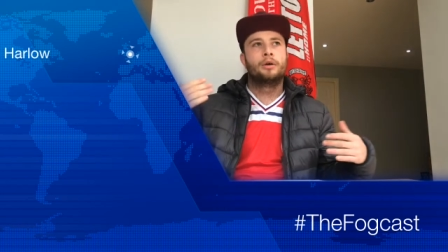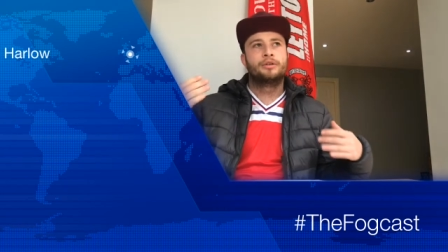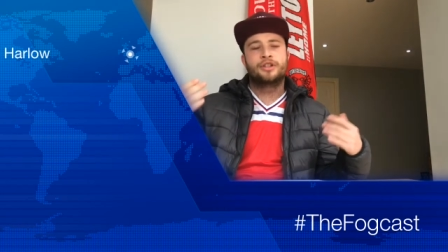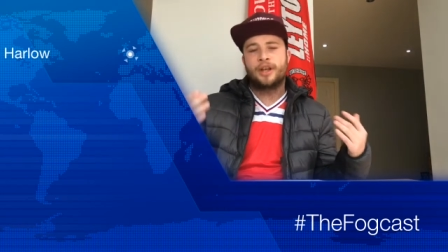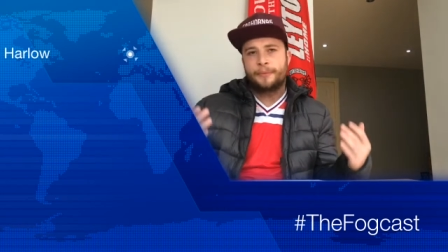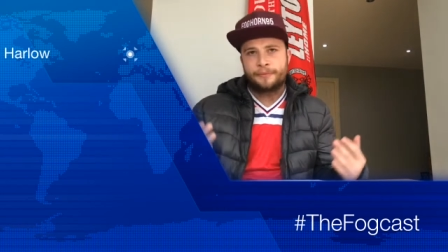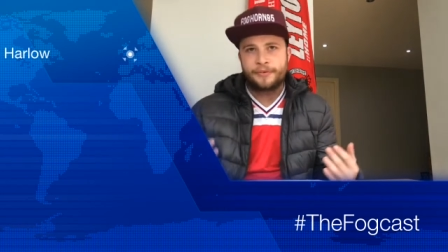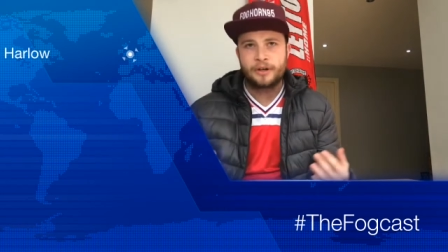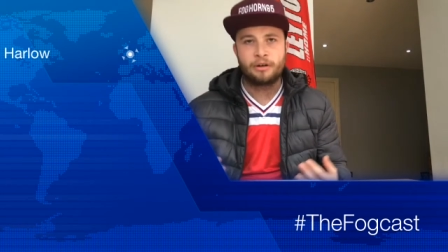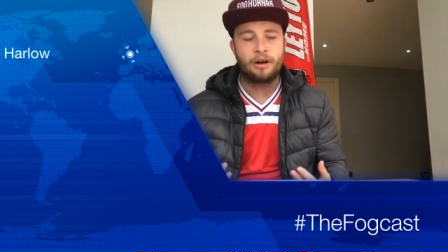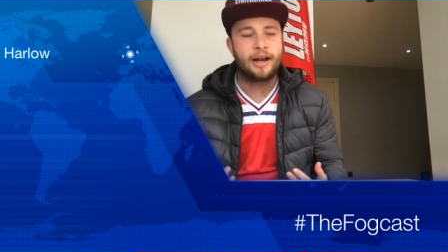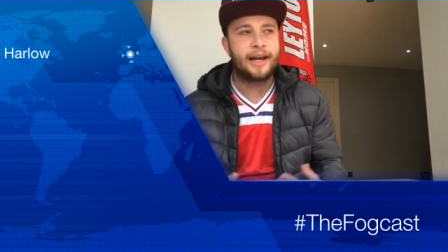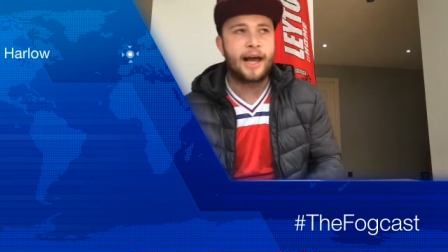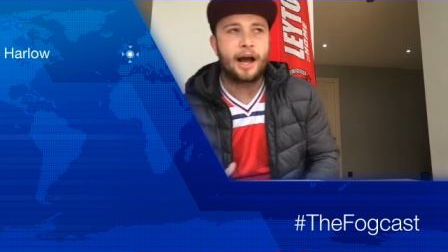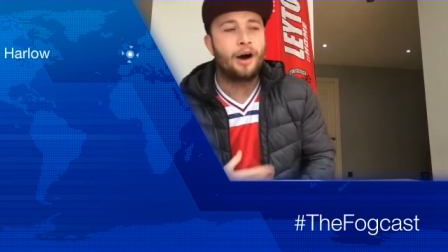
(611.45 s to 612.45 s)
Something
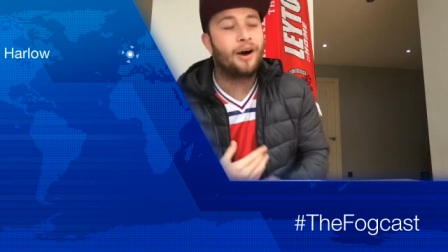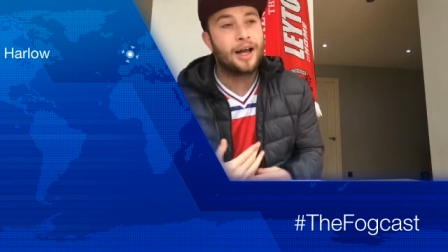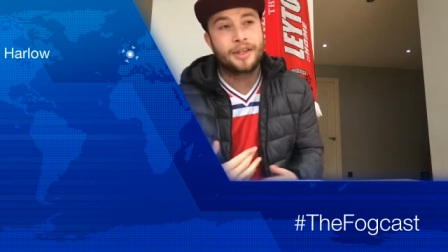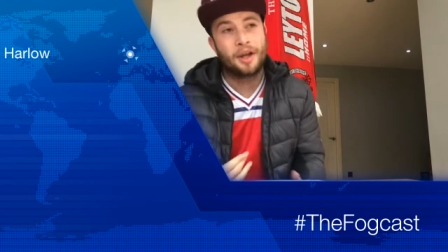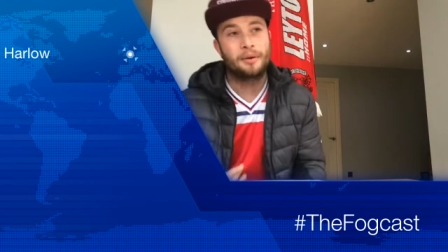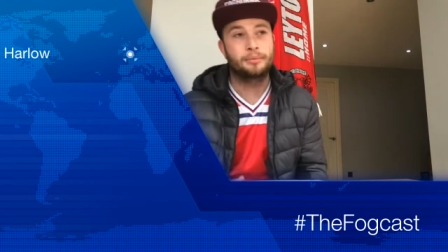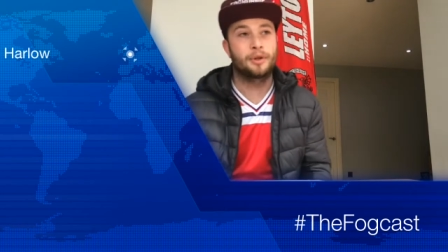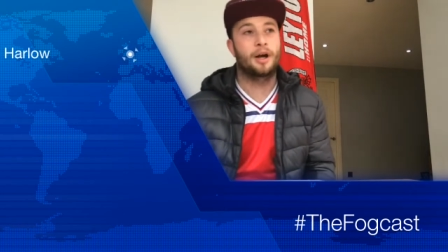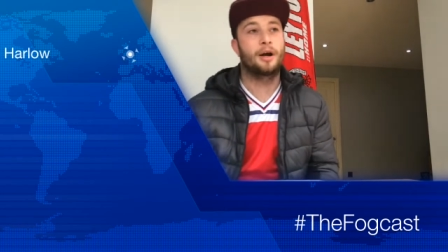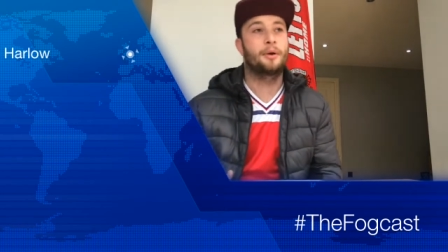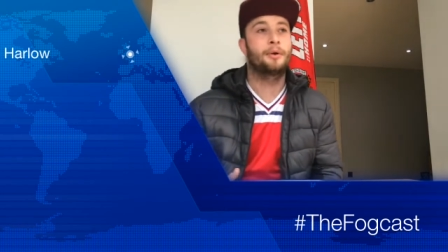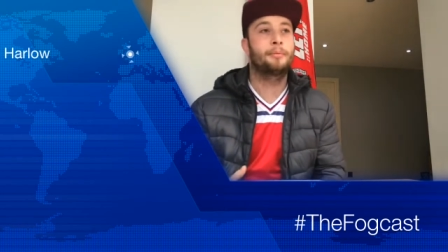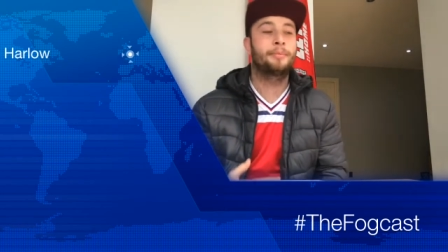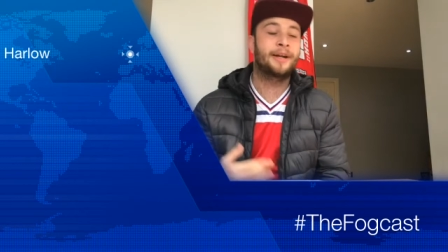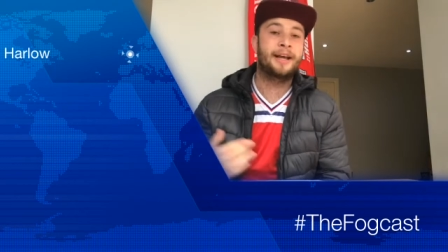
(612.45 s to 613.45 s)
like that. I don't
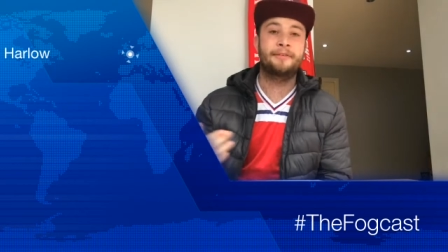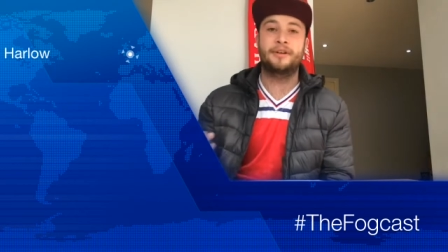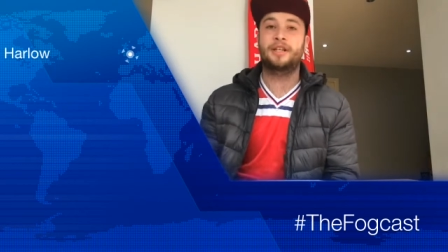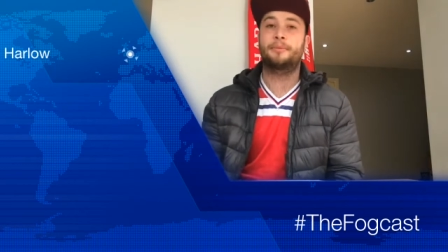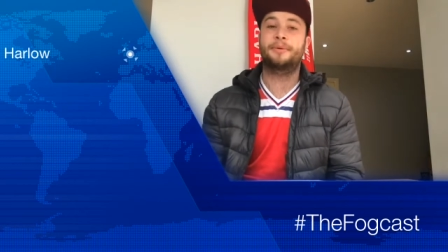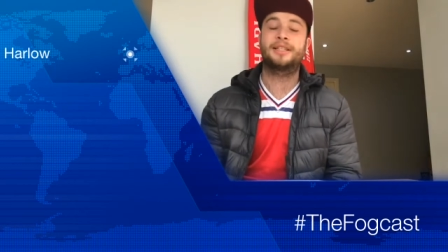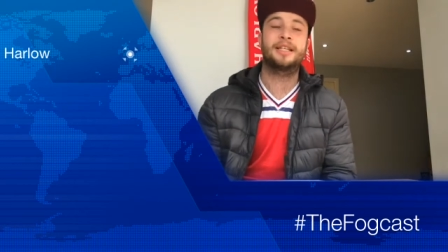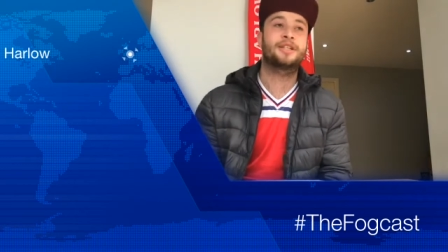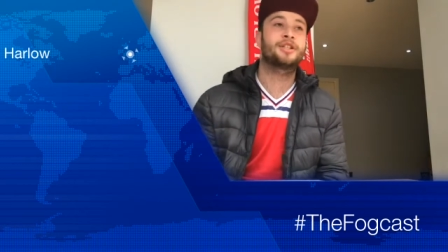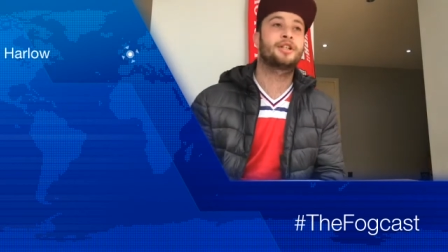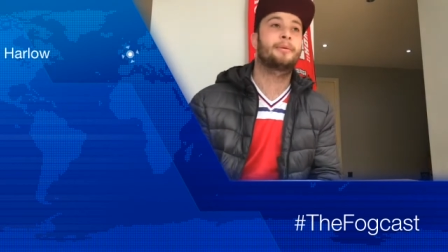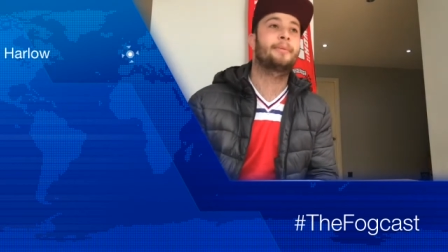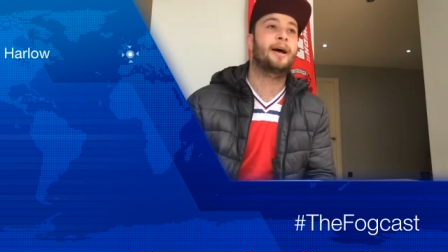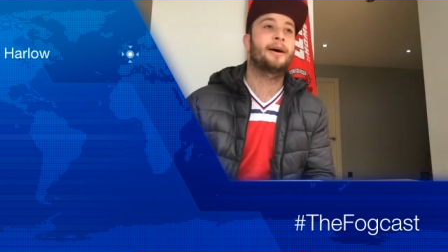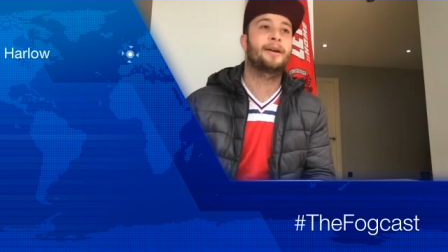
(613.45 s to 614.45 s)
know, but there is a
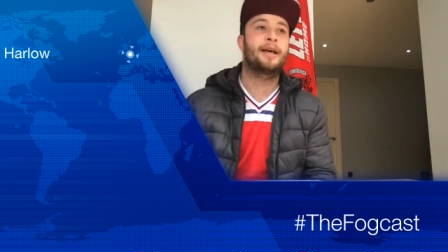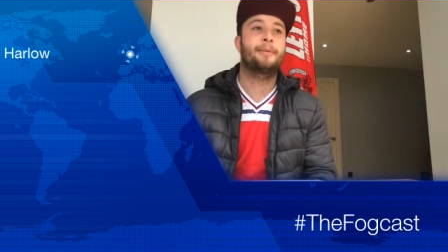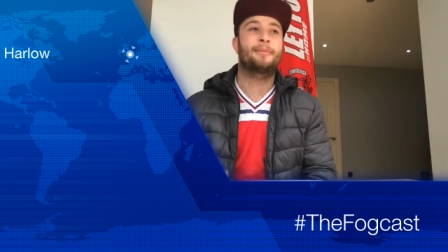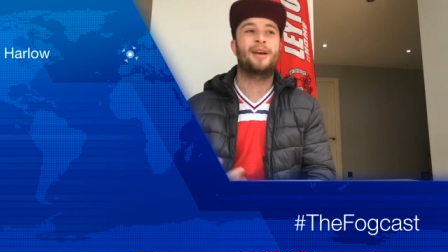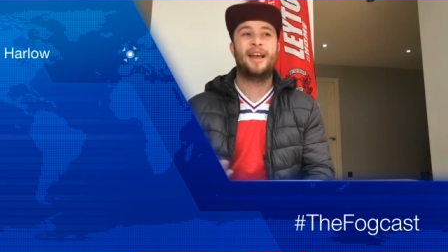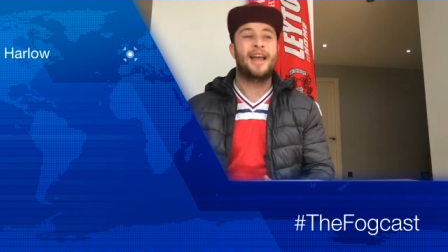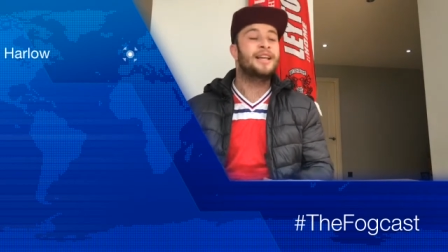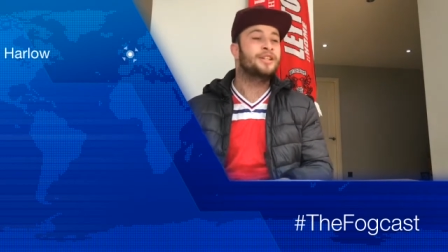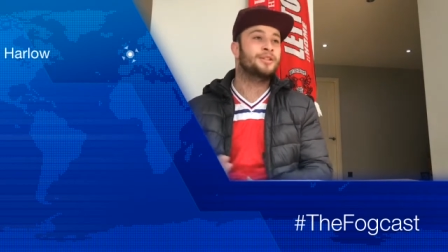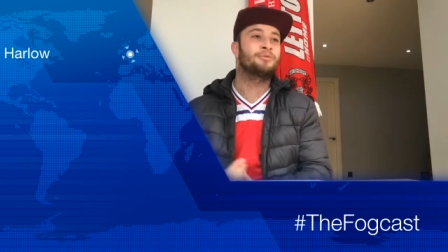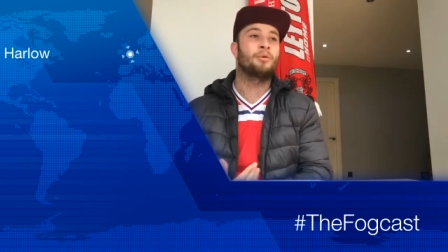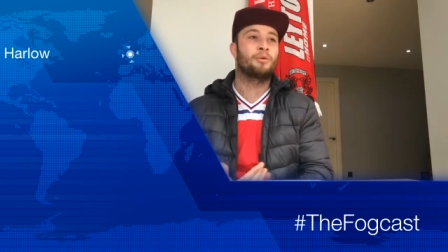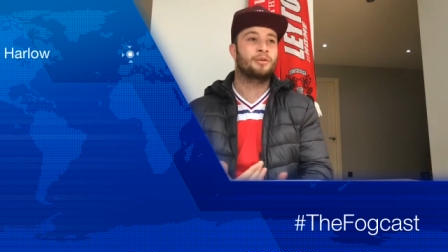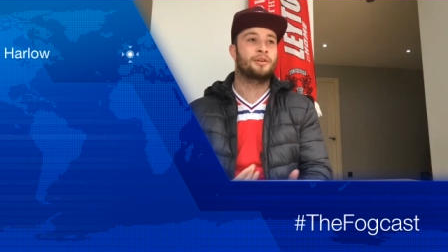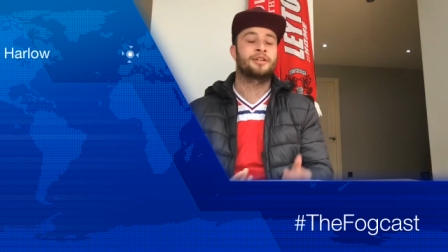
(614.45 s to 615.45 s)
petition about it, but it's
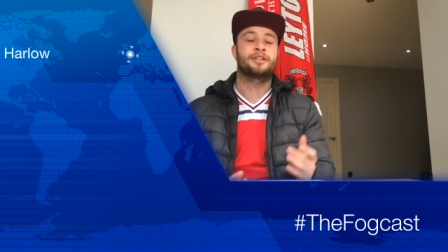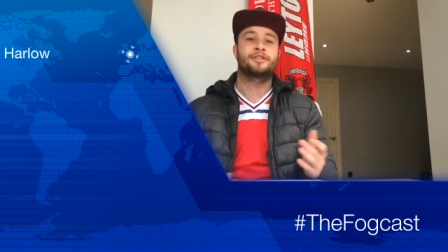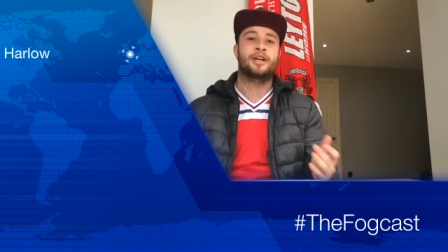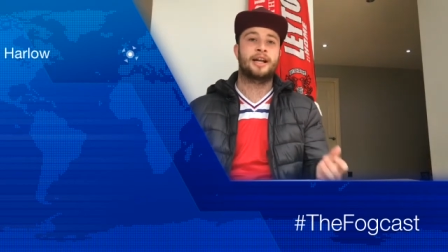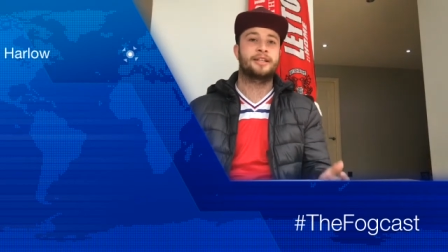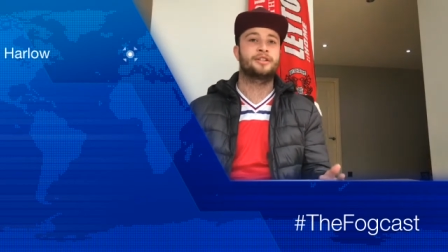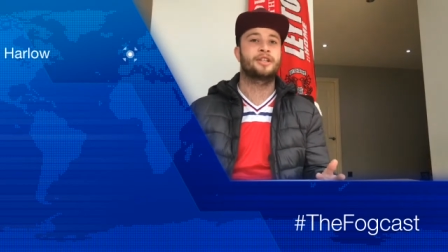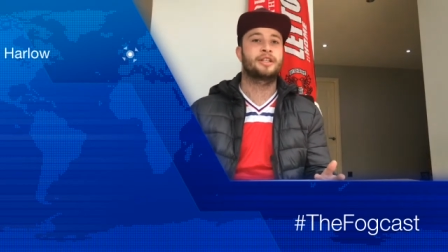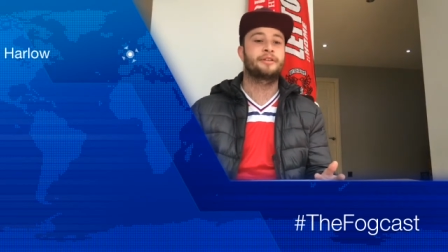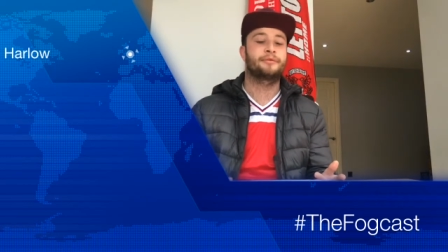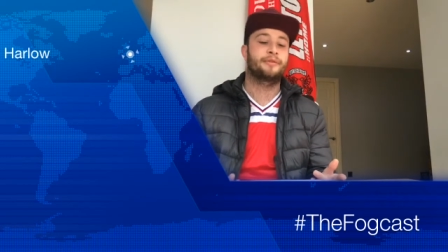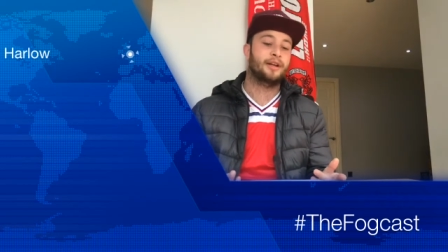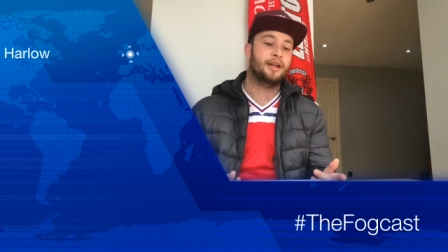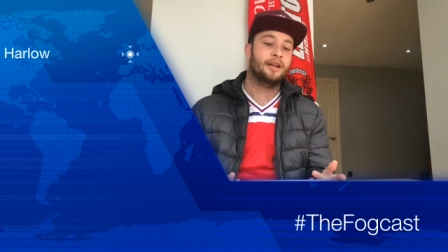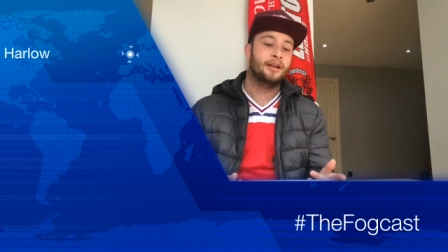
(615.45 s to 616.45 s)
not going to change
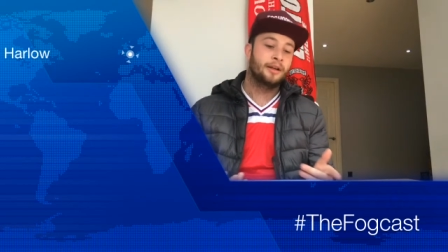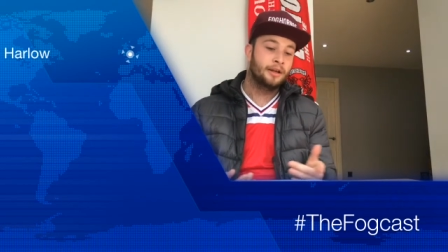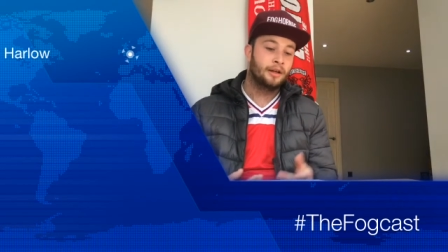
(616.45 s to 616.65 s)
anything.